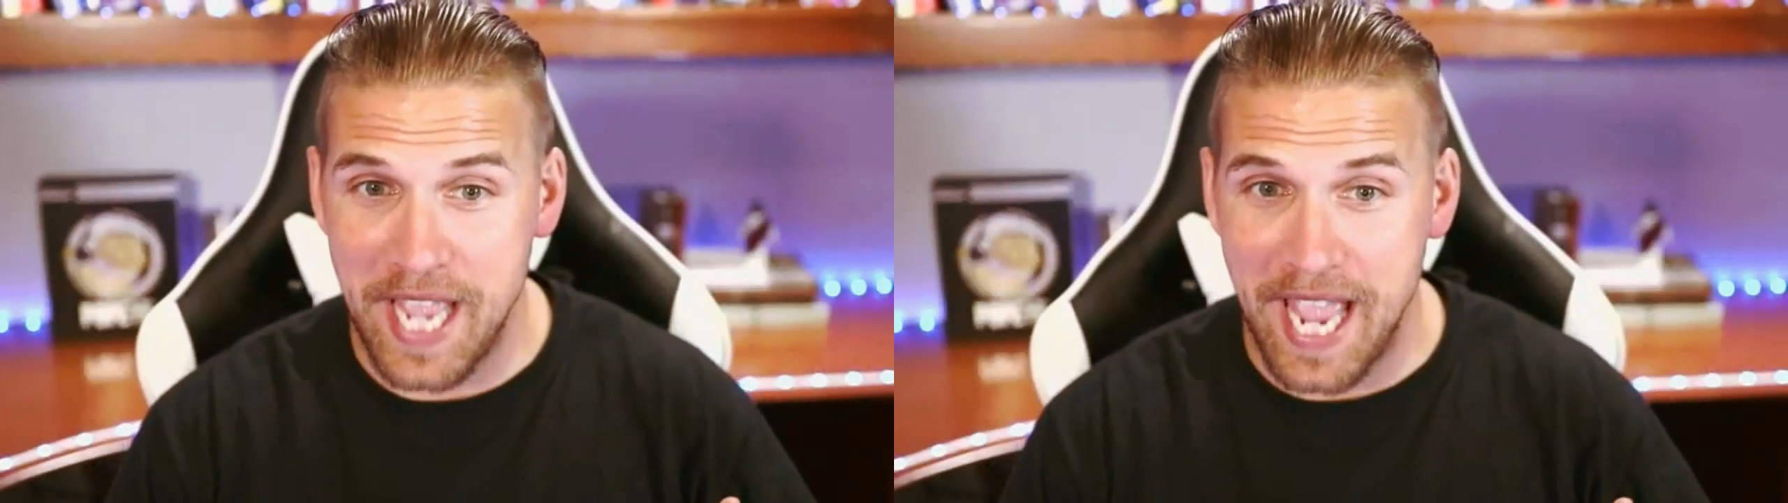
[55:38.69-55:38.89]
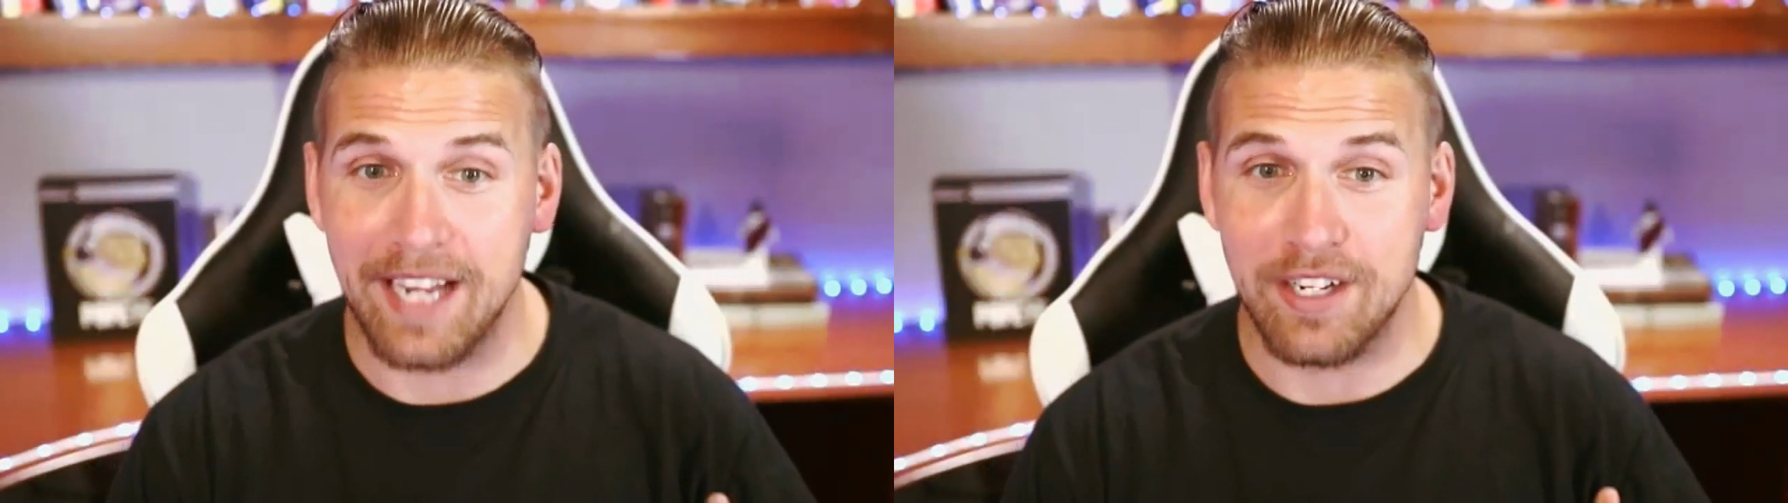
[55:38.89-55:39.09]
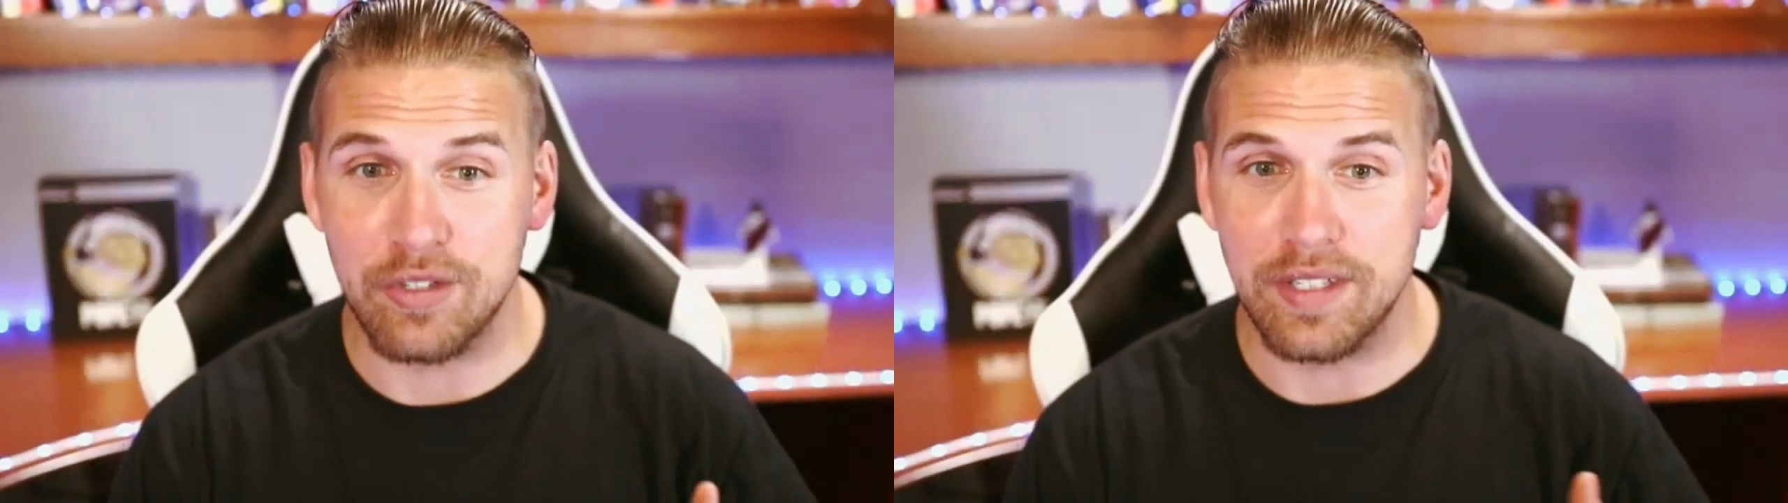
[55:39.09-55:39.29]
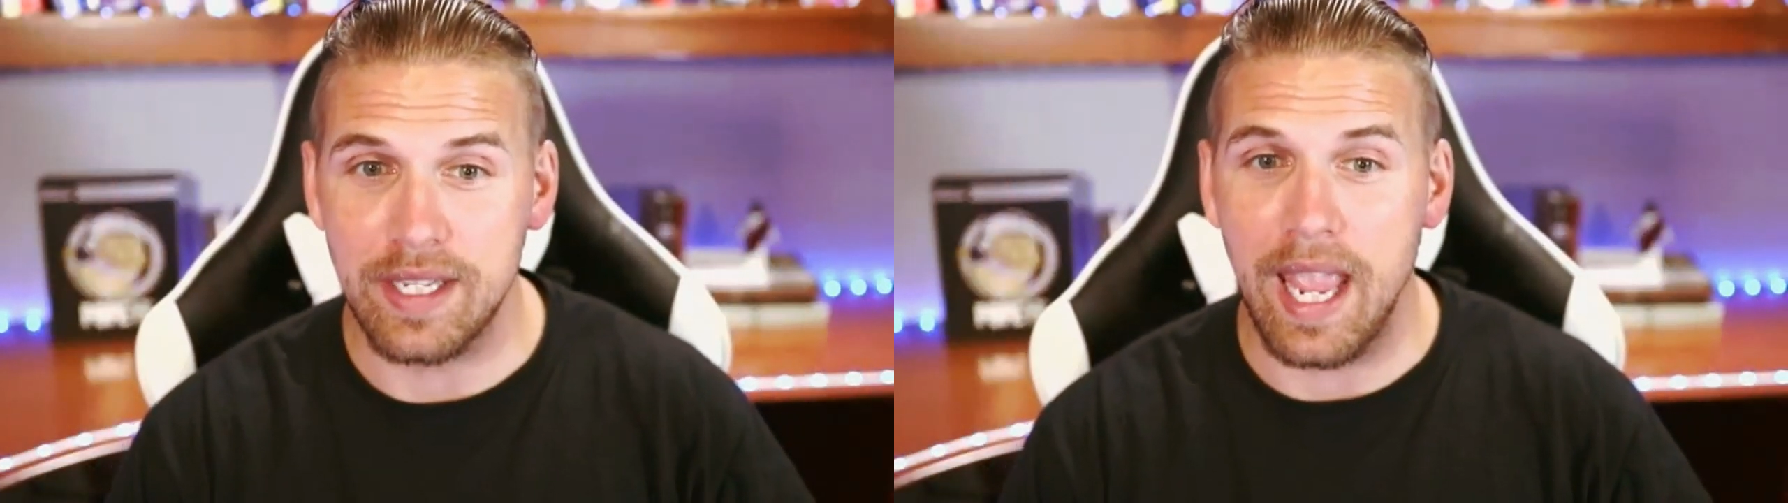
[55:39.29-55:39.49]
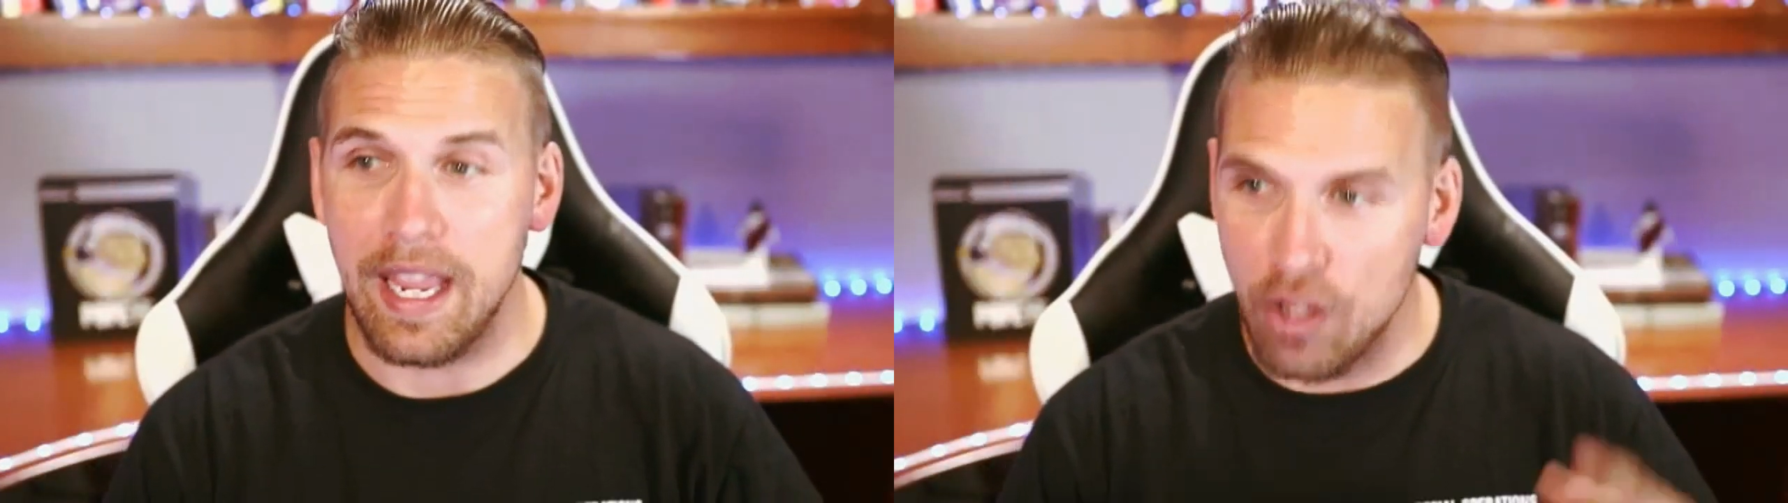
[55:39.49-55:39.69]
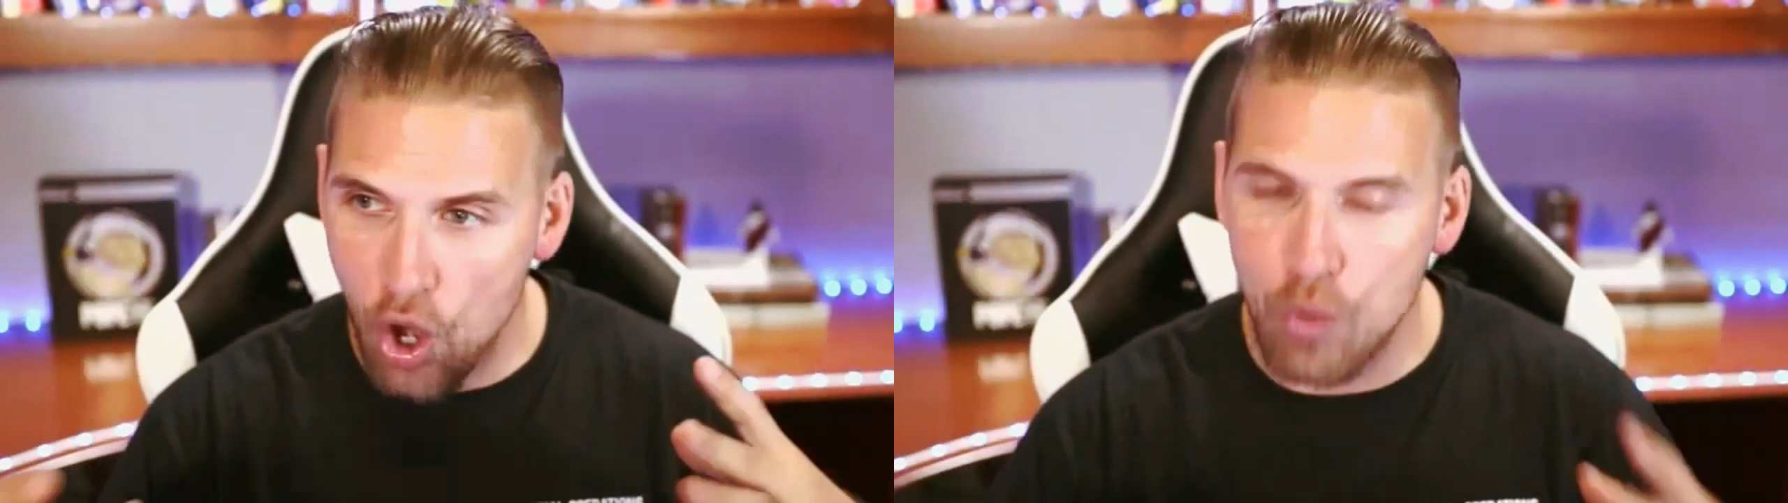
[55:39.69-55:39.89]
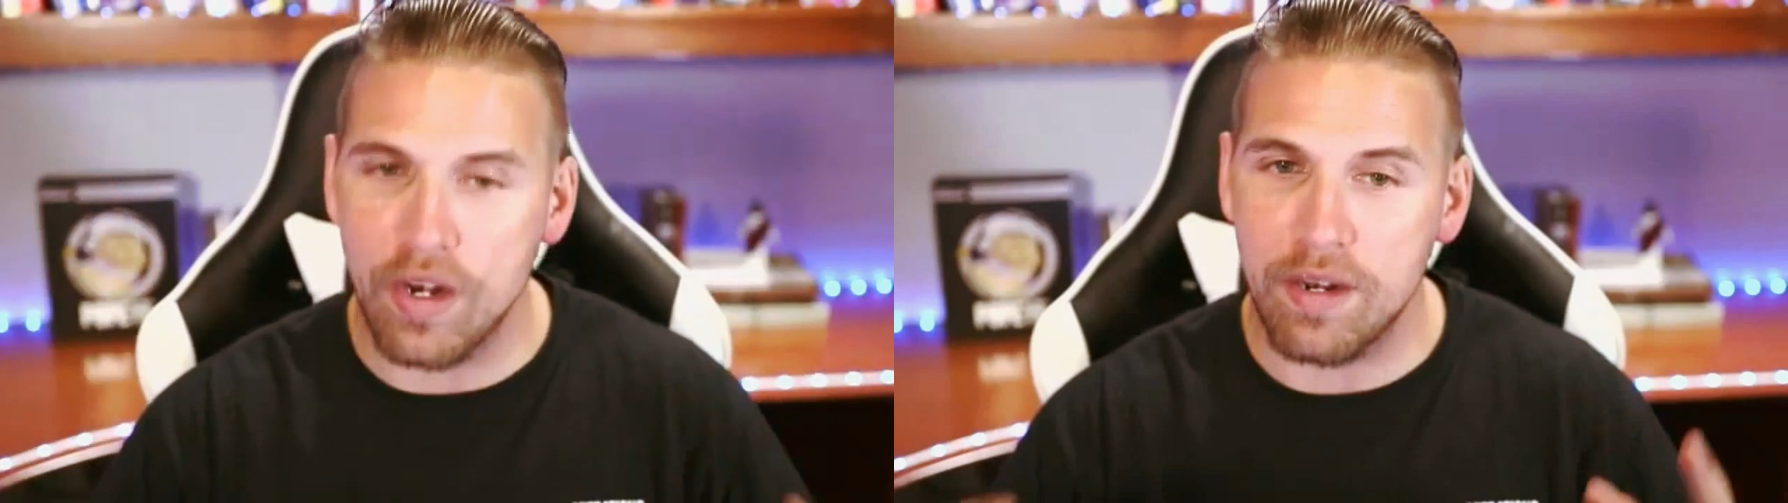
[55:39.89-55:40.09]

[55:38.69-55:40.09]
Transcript: actually a coded